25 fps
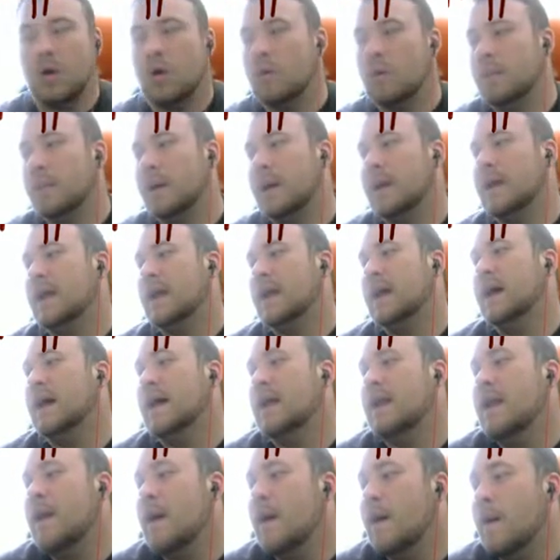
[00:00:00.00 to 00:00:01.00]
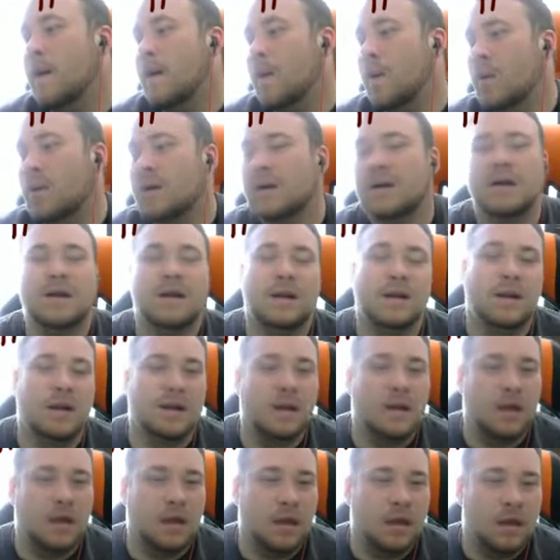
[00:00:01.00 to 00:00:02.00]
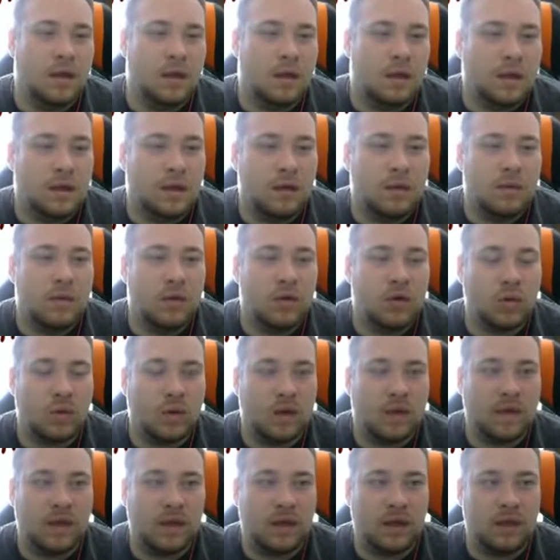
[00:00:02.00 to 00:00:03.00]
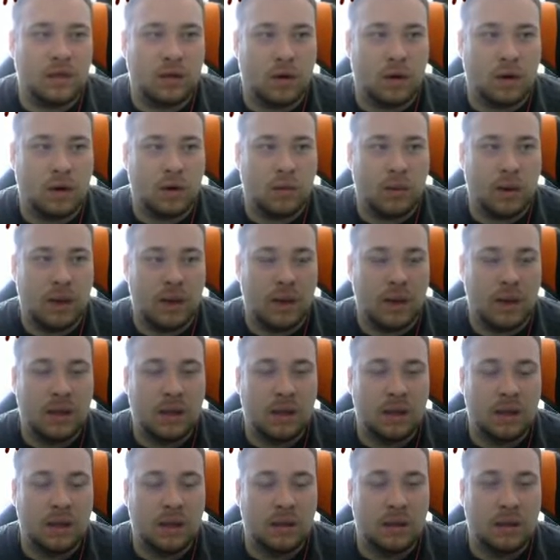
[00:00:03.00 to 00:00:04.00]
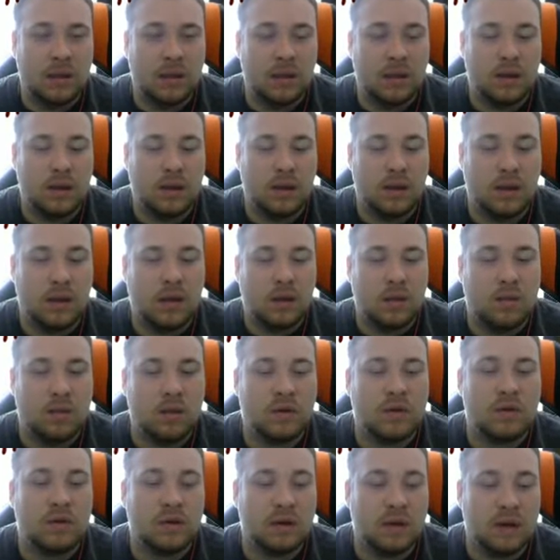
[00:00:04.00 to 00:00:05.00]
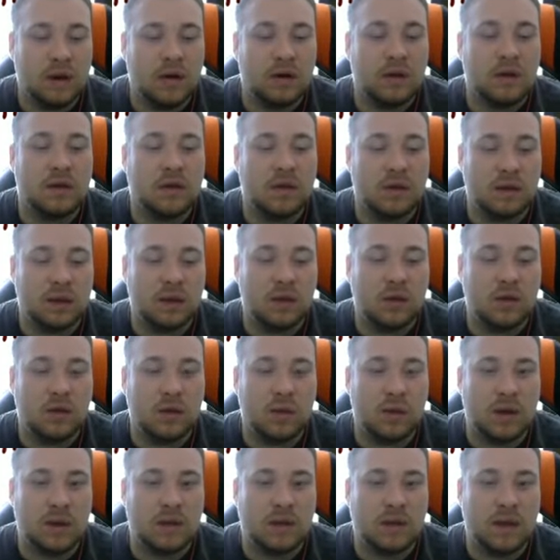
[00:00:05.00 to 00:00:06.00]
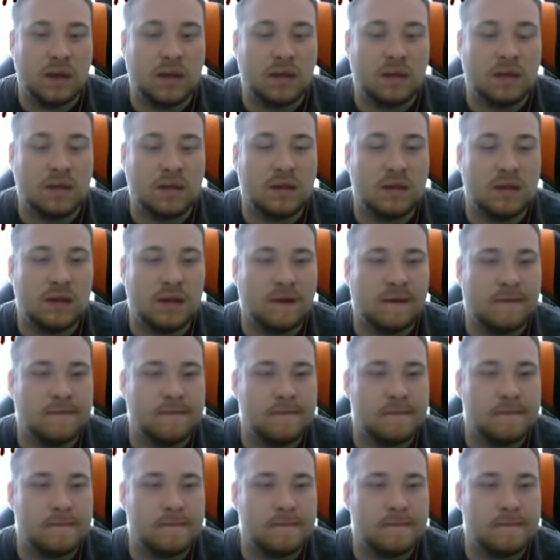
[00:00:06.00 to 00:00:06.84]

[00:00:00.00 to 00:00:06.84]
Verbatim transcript: Oh my god, no. We're doing this, are we? We're seriously doing this?